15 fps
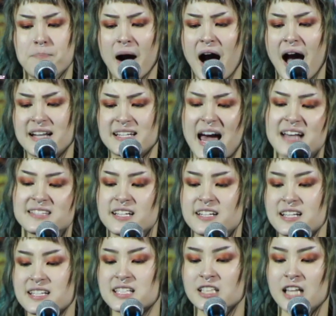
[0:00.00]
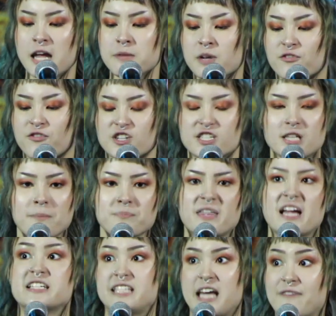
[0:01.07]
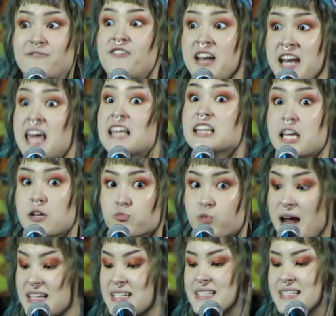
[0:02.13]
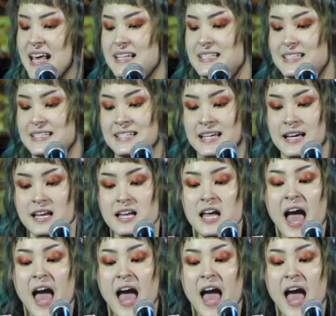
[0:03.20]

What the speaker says: but" as a disclaimer for something definitely racist.